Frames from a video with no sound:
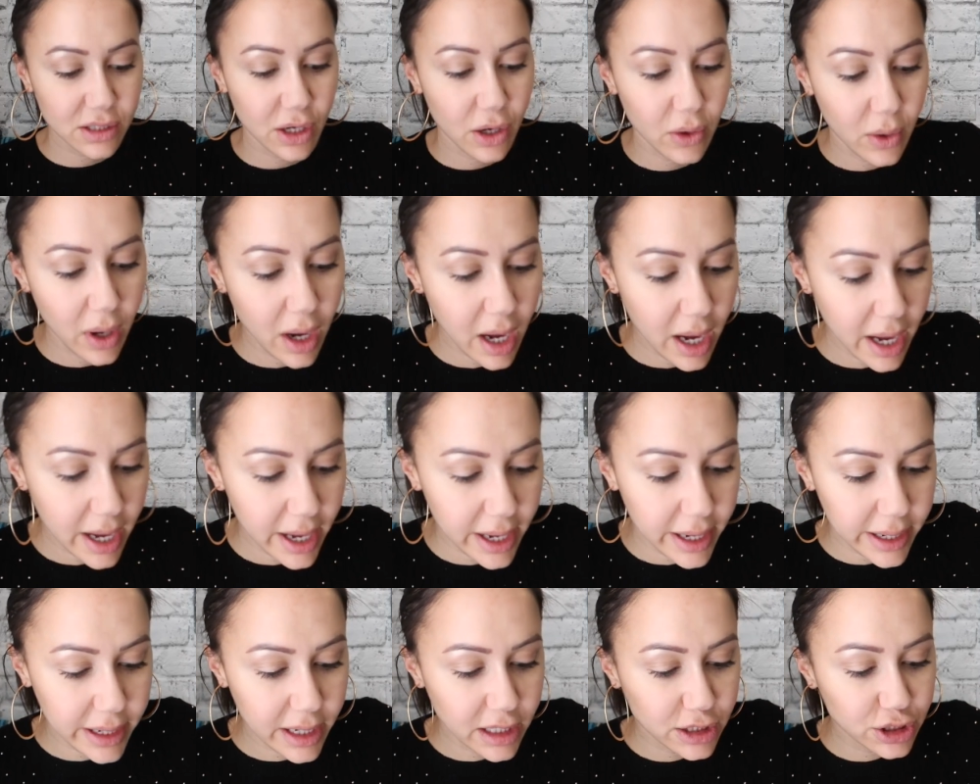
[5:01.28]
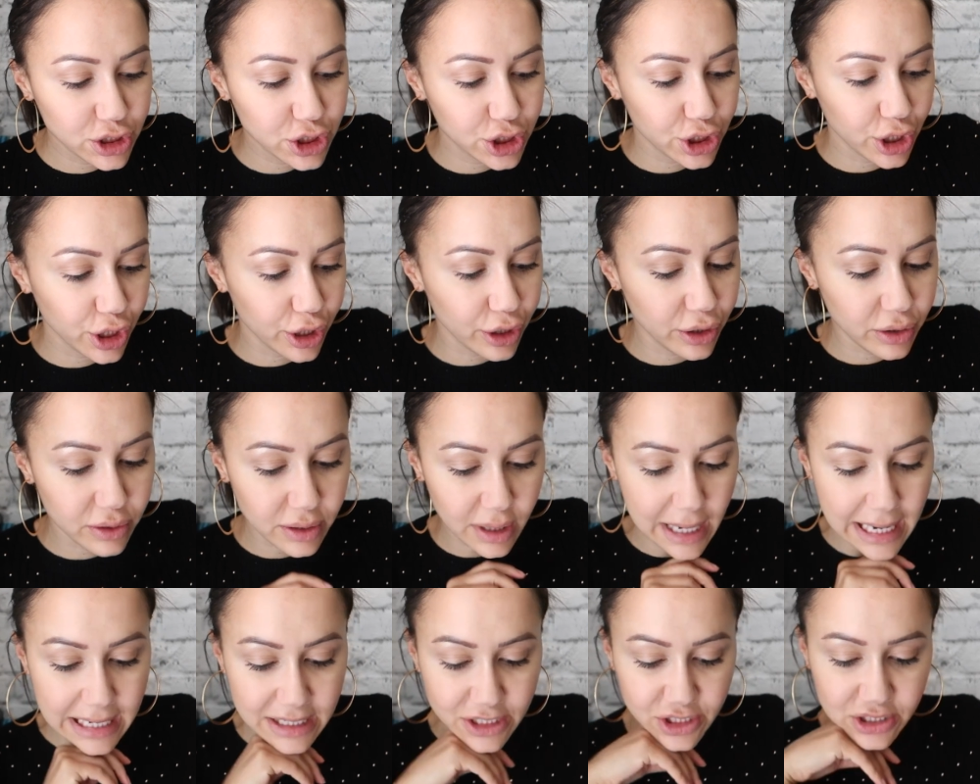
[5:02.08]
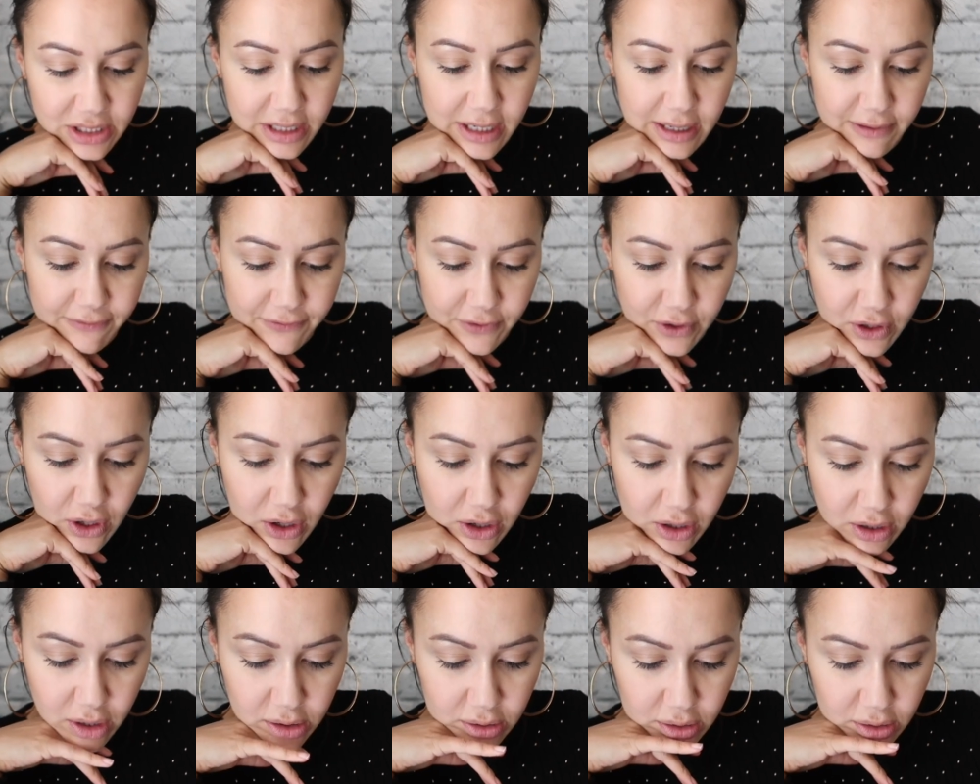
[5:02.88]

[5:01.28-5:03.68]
So I chose, actually I forgot.